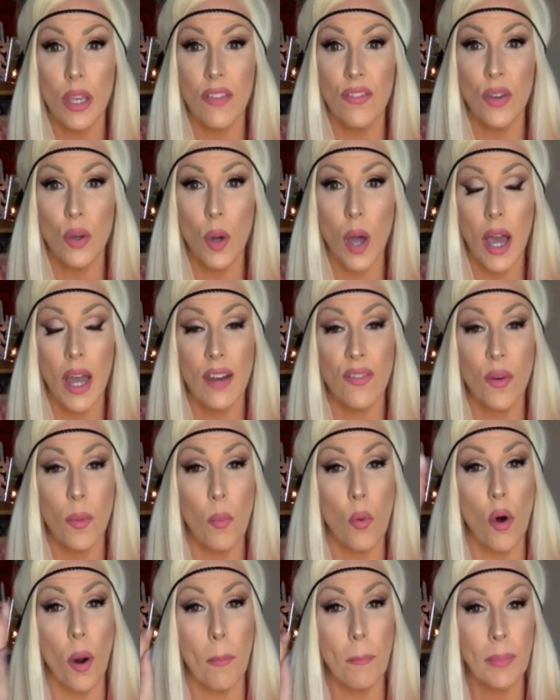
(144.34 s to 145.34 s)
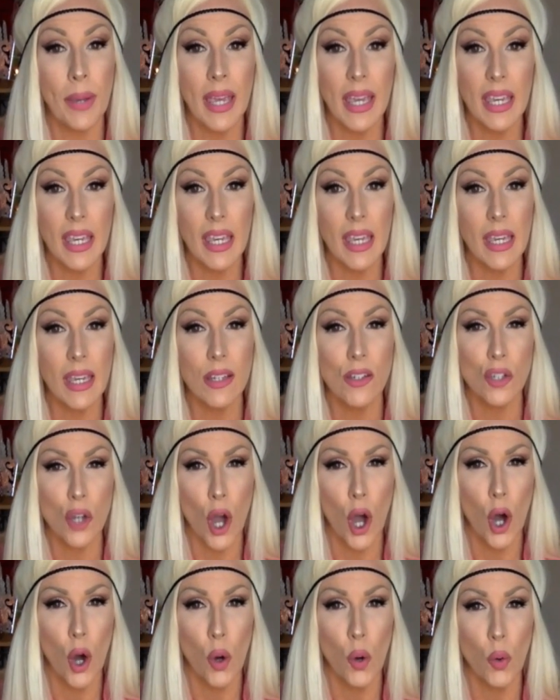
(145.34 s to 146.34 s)
give you kind of a more pinky
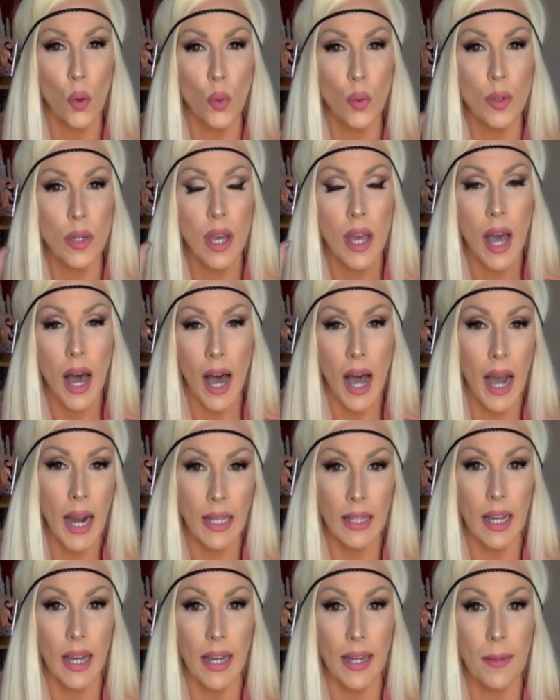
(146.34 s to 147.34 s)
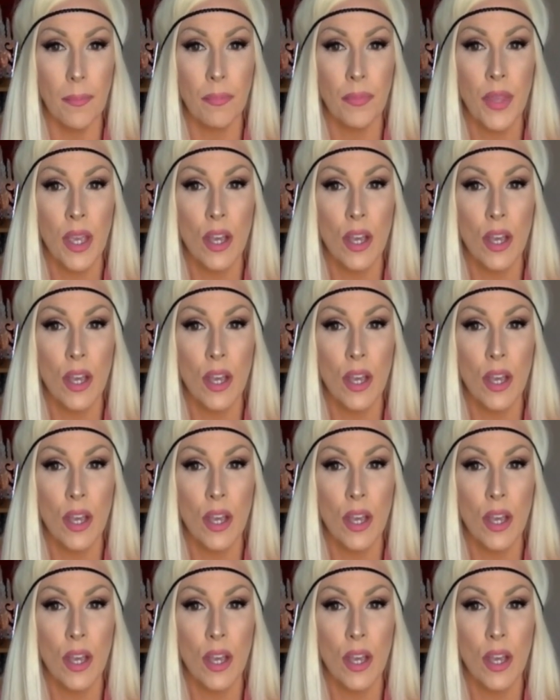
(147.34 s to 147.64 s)
toned highlight.